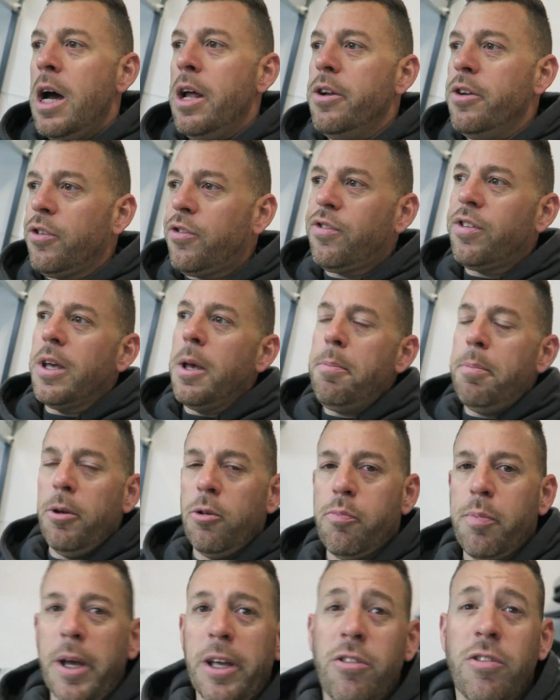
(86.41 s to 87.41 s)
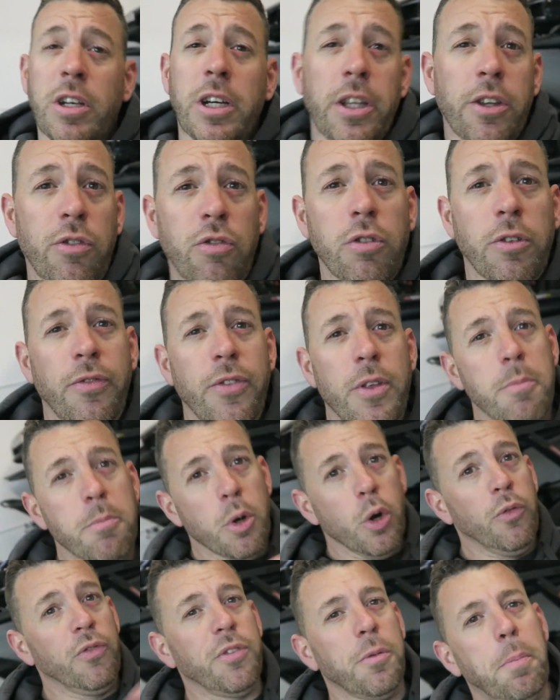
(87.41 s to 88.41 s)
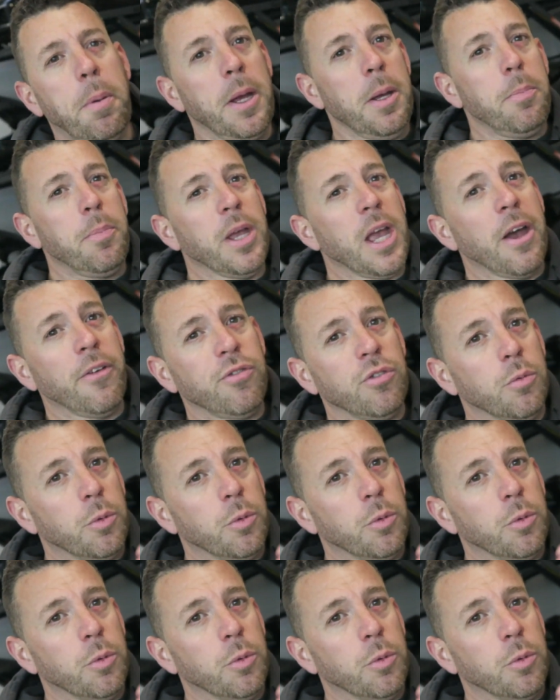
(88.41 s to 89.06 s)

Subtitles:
And the slip is basically the stuff that moves the PPF,